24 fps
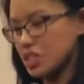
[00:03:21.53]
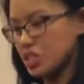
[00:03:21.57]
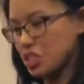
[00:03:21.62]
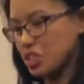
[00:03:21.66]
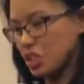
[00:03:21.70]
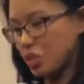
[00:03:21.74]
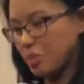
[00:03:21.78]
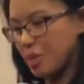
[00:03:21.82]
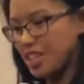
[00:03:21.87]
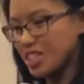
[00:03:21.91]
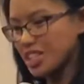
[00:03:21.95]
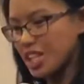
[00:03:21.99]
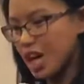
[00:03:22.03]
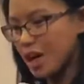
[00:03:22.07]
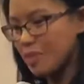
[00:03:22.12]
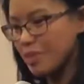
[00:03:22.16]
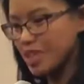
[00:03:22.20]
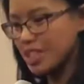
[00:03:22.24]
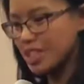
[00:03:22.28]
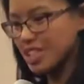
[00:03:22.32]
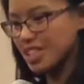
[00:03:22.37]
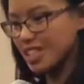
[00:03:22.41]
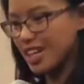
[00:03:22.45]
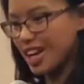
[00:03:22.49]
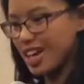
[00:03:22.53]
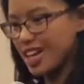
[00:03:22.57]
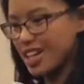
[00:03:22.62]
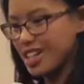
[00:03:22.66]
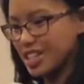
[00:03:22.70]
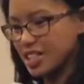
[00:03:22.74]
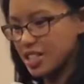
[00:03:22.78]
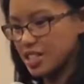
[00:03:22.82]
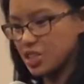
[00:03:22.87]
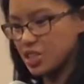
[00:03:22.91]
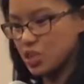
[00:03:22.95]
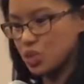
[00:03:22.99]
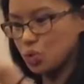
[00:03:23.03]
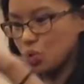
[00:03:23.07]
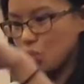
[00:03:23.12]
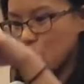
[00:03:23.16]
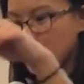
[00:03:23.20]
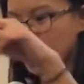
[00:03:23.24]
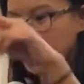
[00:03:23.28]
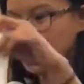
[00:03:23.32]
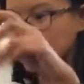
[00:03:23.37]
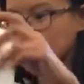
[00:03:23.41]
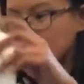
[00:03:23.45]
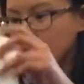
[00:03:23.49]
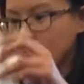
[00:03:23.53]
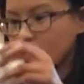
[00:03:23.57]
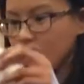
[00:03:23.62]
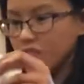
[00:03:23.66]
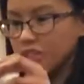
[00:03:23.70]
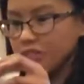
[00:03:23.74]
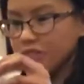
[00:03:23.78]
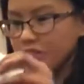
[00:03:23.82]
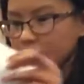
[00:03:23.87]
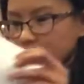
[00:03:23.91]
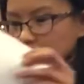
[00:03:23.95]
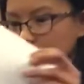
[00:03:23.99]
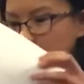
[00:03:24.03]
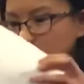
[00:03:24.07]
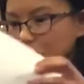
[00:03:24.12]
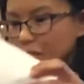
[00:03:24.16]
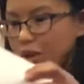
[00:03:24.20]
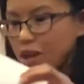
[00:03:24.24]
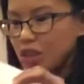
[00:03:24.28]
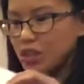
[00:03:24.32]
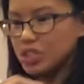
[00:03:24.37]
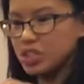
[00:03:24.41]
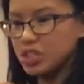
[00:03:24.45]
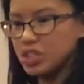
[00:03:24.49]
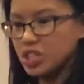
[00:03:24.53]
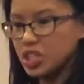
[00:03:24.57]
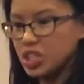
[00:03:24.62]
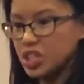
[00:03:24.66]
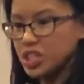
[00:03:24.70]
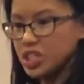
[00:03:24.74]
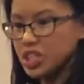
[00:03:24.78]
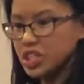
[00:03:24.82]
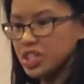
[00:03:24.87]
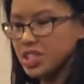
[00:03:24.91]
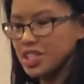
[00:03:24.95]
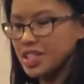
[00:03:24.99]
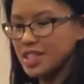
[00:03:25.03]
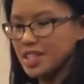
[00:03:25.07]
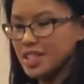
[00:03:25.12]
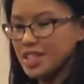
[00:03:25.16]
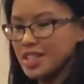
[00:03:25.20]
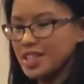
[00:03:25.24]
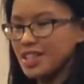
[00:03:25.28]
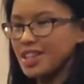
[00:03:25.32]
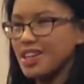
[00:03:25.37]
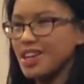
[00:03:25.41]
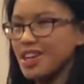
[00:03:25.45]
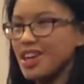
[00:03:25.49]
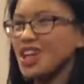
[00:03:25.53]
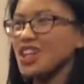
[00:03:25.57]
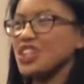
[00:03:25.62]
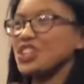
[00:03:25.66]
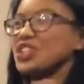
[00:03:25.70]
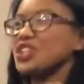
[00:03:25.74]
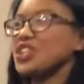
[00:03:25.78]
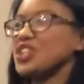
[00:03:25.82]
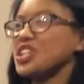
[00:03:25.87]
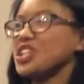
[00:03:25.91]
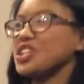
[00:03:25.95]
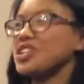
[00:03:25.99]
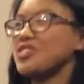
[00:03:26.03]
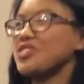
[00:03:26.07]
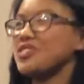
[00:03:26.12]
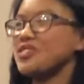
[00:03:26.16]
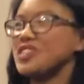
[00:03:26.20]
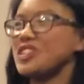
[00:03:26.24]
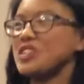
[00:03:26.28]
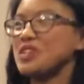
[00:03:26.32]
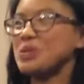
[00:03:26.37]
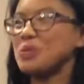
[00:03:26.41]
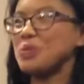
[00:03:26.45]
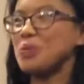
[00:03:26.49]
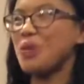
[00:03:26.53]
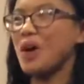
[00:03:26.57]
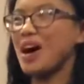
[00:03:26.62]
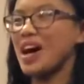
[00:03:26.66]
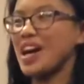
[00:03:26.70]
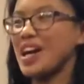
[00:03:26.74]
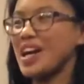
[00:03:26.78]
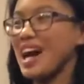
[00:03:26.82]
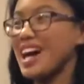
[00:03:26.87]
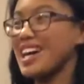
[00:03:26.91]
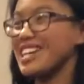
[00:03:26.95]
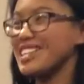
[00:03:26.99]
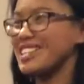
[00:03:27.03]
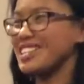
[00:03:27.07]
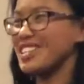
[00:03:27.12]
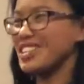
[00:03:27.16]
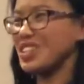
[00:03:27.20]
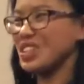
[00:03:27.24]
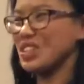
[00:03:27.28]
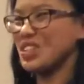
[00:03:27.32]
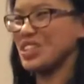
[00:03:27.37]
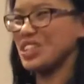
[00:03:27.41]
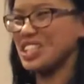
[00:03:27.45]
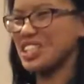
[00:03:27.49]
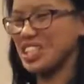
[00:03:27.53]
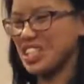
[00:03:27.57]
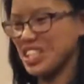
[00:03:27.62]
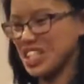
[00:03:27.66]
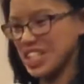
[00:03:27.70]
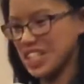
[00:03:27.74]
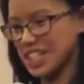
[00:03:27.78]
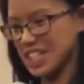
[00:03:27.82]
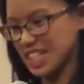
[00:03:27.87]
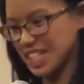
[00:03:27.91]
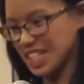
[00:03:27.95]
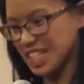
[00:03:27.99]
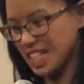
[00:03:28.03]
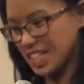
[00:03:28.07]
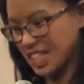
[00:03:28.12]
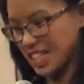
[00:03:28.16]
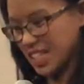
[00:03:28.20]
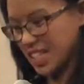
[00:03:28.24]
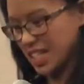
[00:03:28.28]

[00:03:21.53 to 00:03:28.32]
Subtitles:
So my topic tonight is what is relevant about church. Alternatively, why I still go to church.